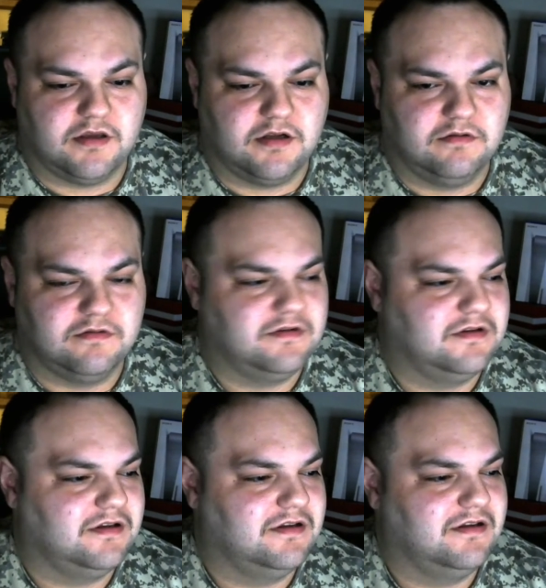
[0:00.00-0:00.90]
you know?
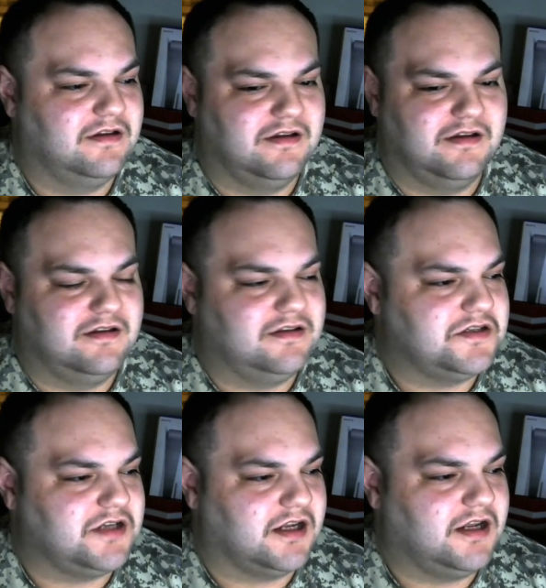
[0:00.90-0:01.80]
Let's
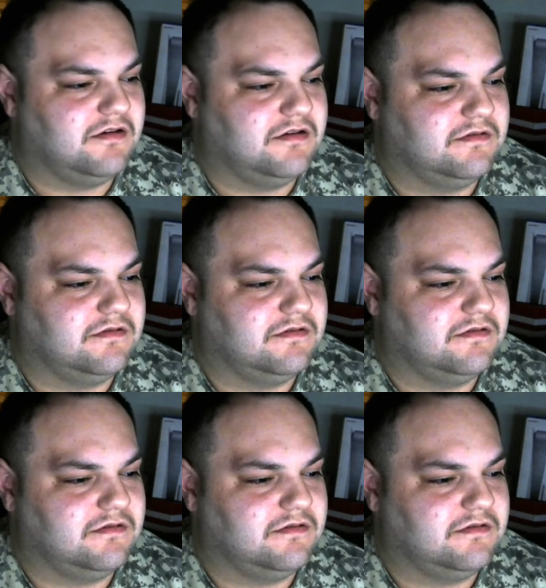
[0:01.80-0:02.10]
check it out.